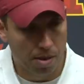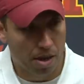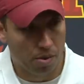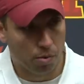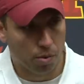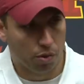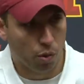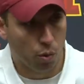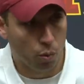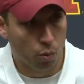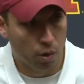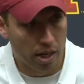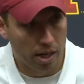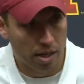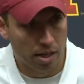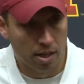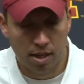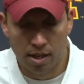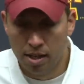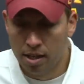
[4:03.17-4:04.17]
out with a
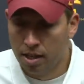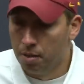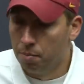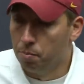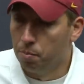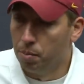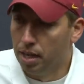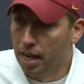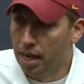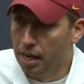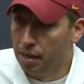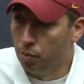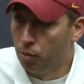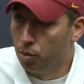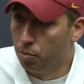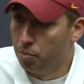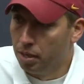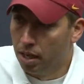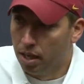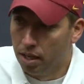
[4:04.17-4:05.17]
win, but I
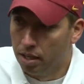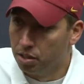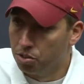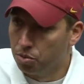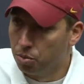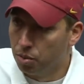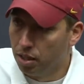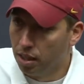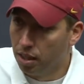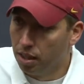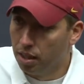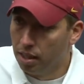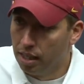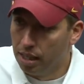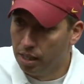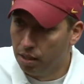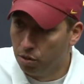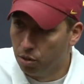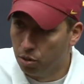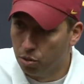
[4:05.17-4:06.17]
will be honest with you,
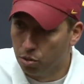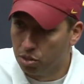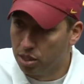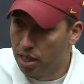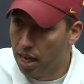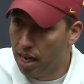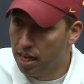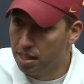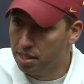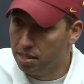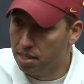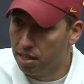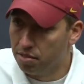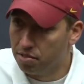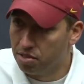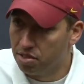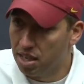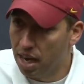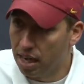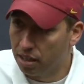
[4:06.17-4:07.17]
they, those guys have
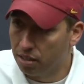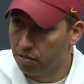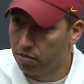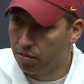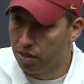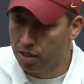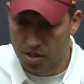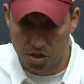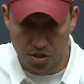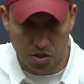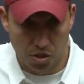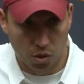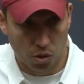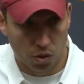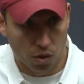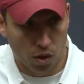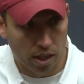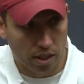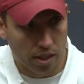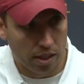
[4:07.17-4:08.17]
sacrificed so
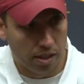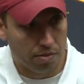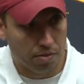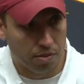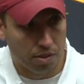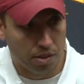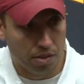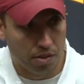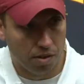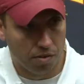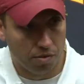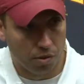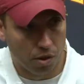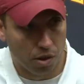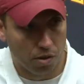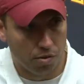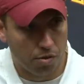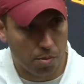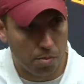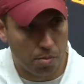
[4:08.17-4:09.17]
greatly for, the, for
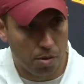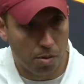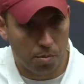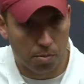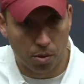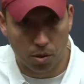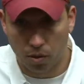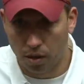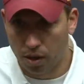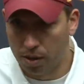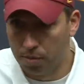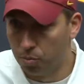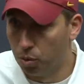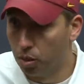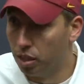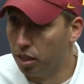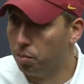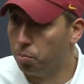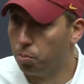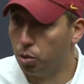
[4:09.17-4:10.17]
our football program.
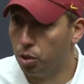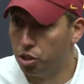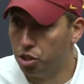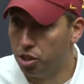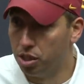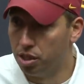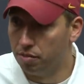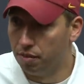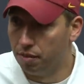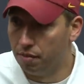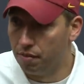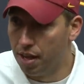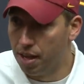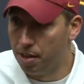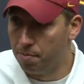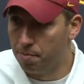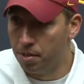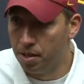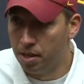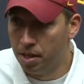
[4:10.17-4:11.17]
Really appreciative of
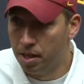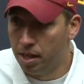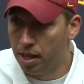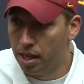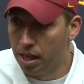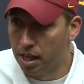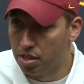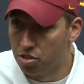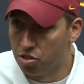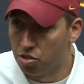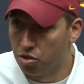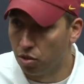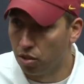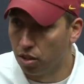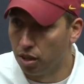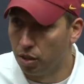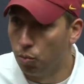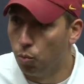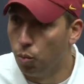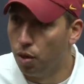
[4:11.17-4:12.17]
them and
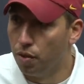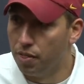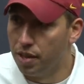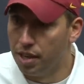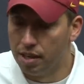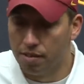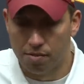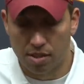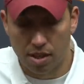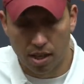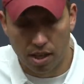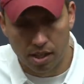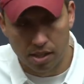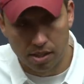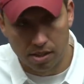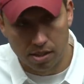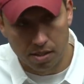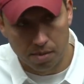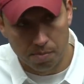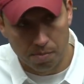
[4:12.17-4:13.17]
certainly what they've
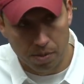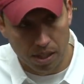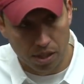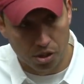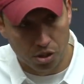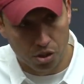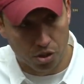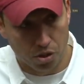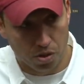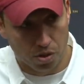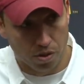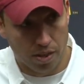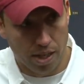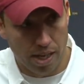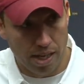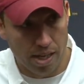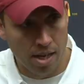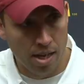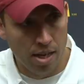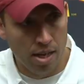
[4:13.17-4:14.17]
done to make sure
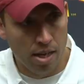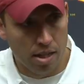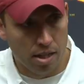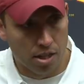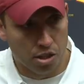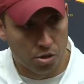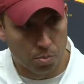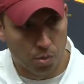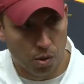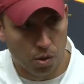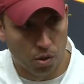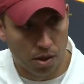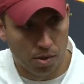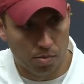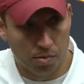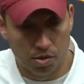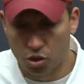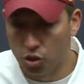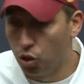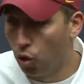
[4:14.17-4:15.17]
that this
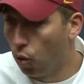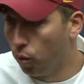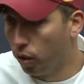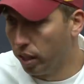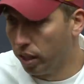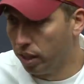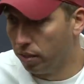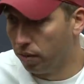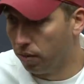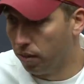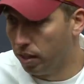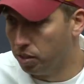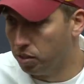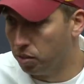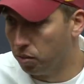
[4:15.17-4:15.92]
program is going in the right